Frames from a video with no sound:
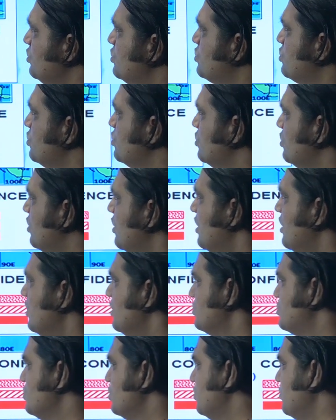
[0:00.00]
so
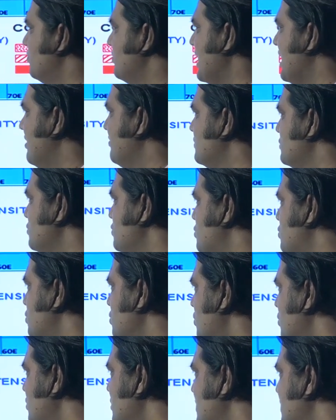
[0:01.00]
we have
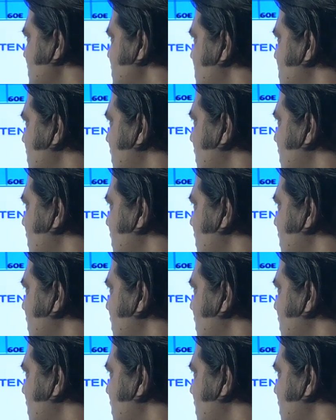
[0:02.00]
shown just